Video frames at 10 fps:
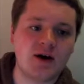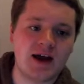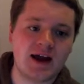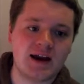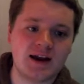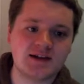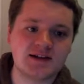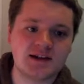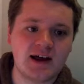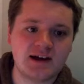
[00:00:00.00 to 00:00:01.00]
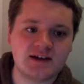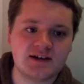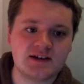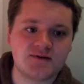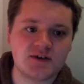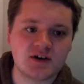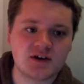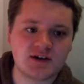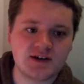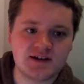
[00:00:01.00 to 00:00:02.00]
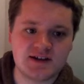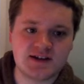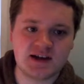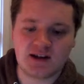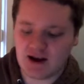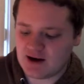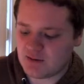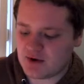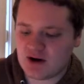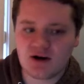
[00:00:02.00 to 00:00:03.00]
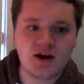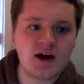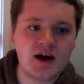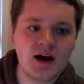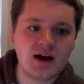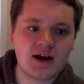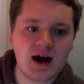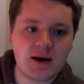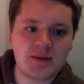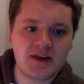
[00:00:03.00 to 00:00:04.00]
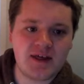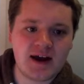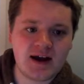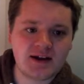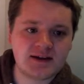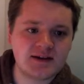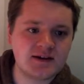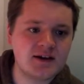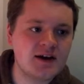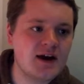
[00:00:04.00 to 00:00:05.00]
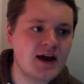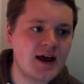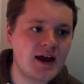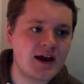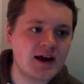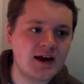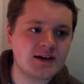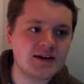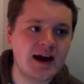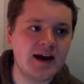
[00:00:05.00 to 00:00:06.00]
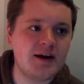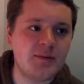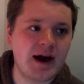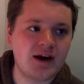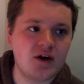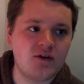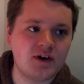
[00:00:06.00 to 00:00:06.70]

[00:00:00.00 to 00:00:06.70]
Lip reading: ahead and select this first CCLI number, copy that, and head back over